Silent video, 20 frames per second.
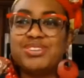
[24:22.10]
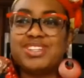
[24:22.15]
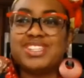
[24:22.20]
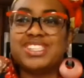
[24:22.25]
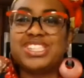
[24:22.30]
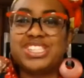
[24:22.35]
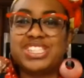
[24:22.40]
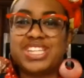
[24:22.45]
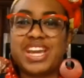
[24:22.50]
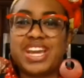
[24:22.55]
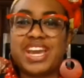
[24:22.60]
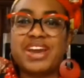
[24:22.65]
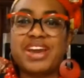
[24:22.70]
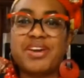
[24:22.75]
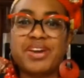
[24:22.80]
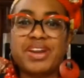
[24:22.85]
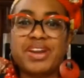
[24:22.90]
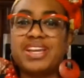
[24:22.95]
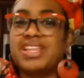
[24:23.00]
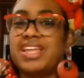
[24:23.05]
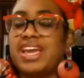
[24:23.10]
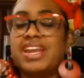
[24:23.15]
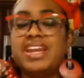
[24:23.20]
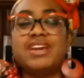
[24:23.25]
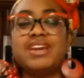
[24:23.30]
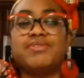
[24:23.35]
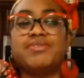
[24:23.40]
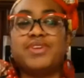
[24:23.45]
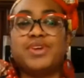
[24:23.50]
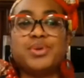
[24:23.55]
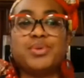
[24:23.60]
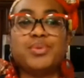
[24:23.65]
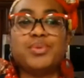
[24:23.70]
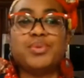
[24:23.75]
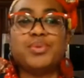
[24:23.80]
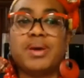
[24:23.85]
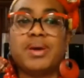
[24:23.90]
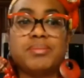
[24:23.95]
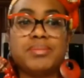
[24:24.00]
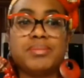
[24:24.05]
to share, any of you,
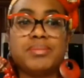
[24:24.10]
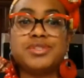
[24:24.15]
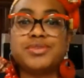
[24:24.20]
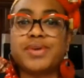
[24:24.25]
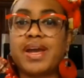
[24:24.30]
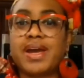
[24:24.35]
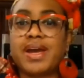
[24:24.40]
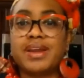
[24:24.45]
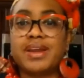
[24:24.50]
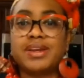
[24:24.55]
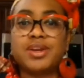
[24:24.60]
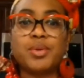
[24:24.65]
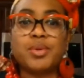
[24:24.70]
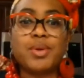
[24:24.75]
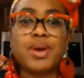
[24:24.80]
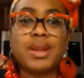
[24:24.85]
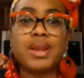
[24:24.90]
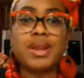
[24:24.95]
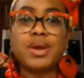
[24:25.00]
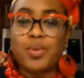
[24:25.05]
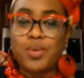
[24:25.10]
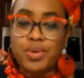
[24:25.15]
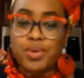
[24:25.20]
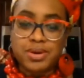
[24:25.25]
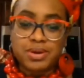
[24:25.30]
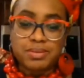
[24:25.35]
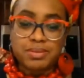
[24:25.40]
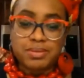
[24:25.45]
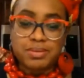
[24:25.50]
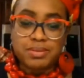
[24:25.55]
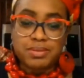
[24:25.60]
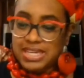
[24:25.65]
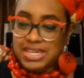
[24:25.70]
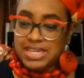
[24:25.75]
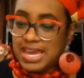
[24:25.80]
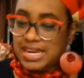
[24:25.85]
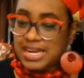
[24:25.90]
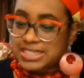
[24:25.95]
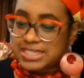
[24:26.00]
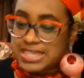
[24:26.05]
Trayana, Noella, or Mr.
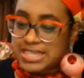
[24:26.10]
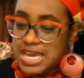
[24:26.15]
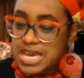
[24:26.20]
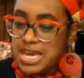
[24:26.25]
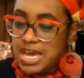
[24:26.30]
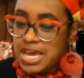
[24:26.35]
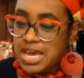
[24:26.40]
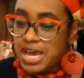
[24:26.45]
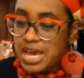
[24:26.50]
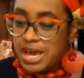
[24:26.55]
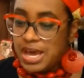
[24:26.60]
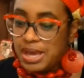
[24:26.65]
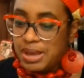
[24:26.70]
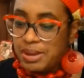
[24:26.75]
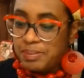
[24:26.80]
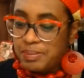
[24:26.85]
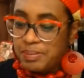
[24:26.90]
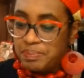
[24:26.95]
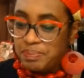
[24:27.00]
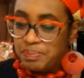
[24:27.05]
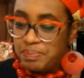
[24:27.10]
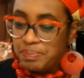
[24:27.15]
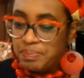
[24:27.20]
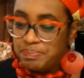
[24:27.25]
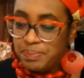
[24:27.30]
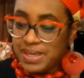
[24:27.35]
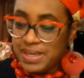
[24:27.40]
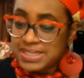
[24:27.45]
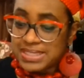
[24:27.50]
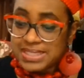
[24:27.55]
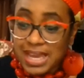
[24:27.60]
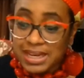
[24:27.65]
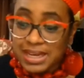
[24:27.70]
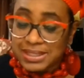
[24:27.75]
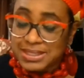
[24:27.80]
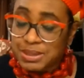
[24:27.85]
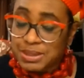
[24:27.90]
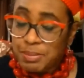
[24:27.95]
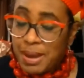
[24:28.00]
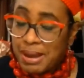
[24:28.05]
Geddis, please tell
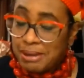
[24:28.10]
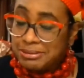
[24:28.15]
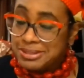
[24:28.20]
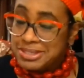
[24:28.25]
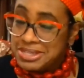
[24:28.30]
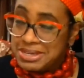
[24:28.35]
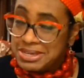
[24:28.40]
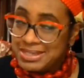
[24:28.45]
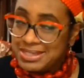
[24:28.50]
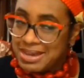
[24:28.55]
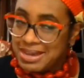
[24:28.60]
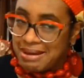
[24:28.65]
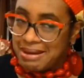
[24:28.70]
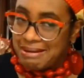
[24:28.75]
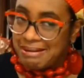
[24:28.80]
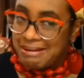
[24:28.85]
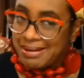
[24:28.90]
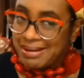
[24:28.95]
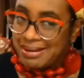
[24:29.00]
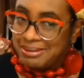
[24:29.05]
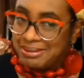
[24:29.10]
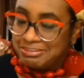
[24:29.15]
us about Tea Time.